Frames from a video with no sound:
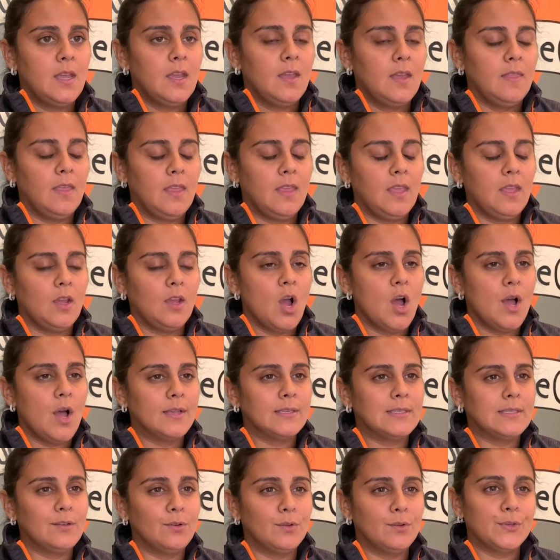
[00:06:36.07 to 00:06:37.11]
They cause
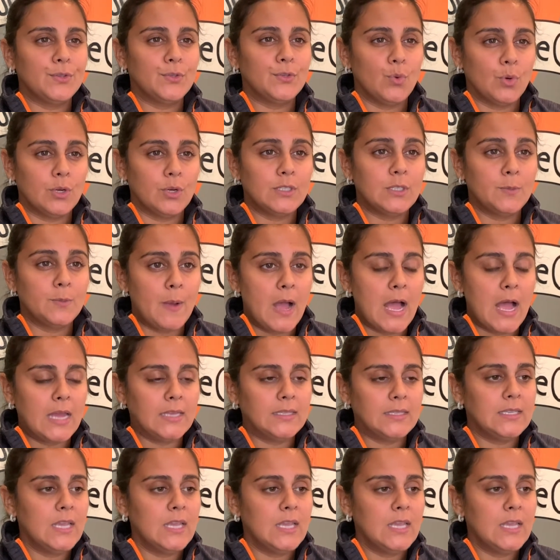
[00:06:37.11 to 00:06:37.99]
little sore spots.